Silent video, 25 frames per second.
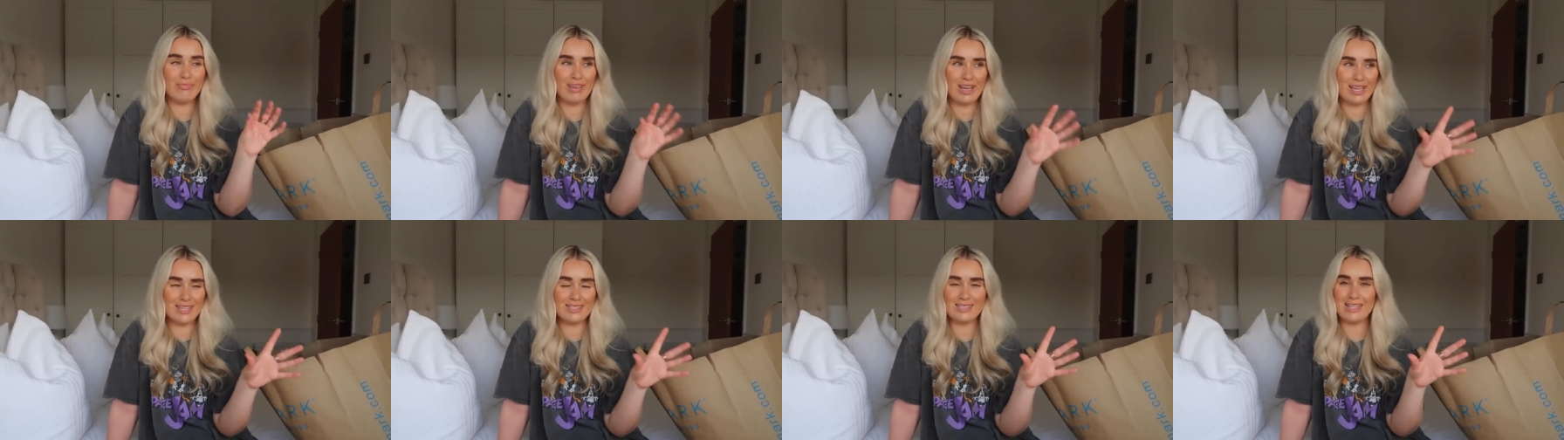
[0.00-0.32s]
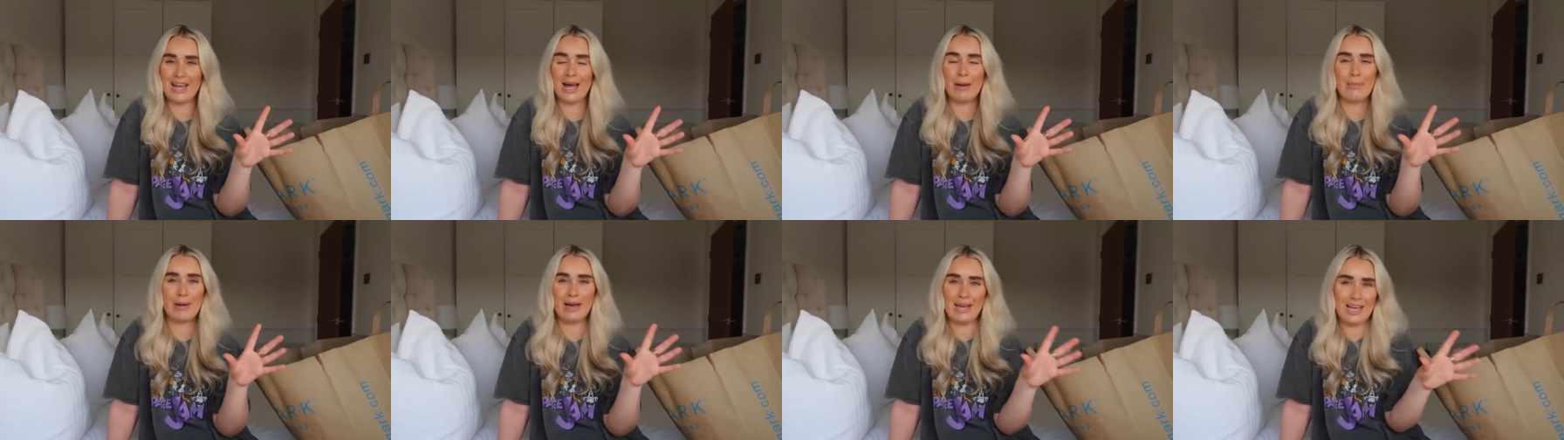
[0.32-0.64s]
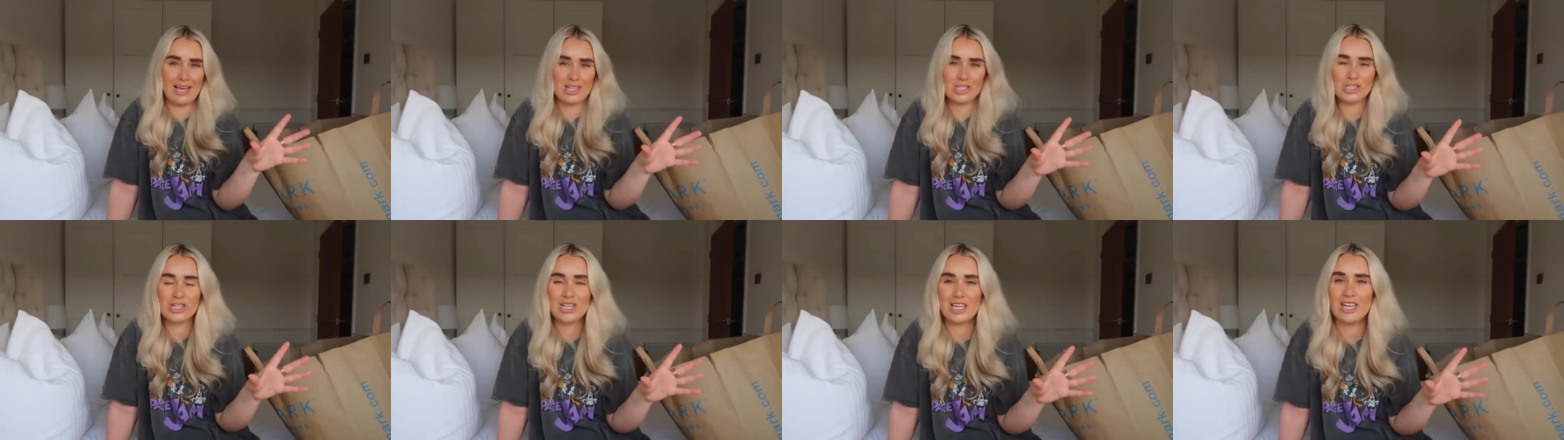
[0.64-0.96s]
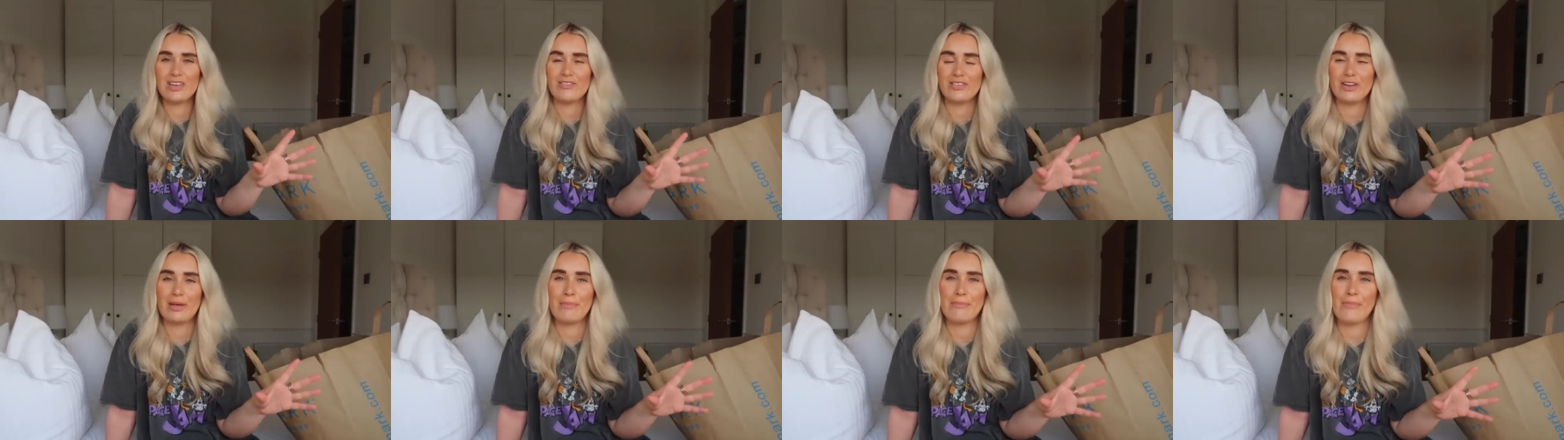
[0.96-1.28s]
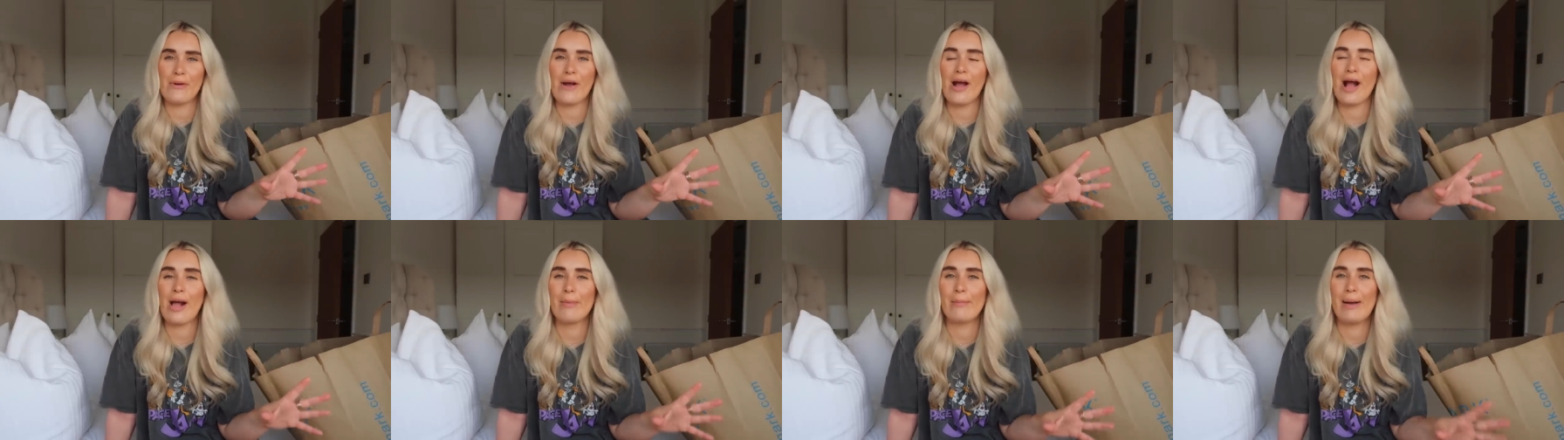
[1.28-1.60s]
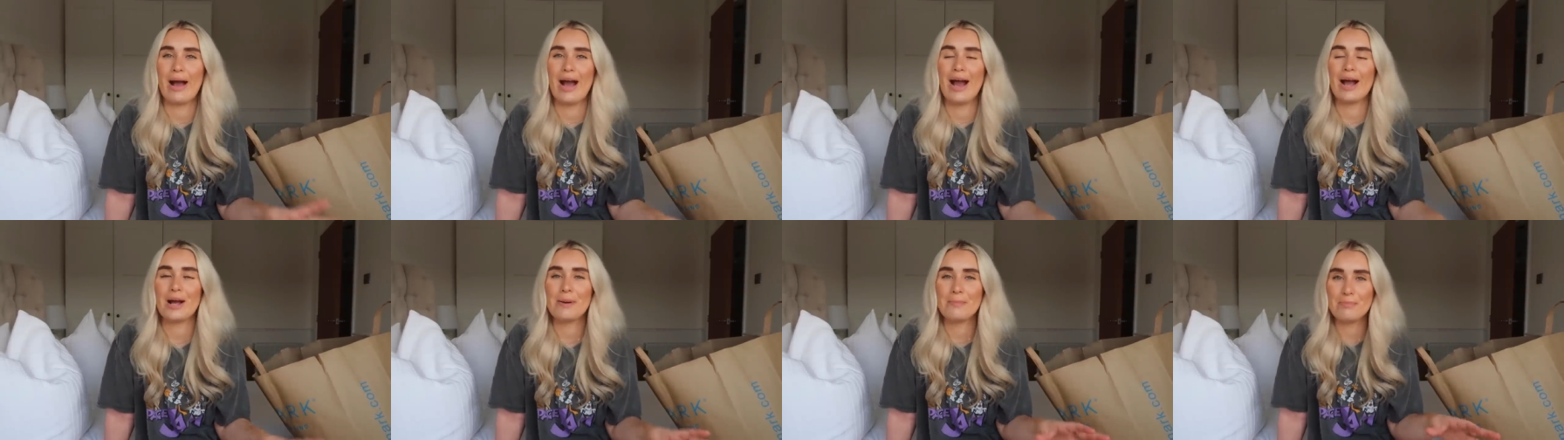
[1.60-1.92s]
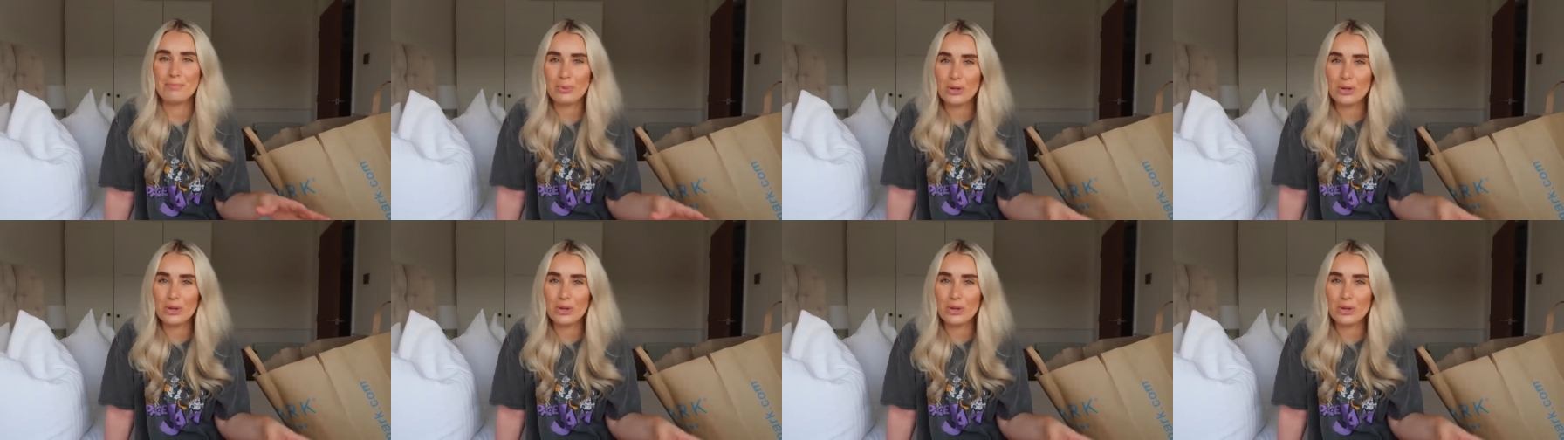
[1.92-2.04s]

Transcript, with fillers: is am I actually even in Primark?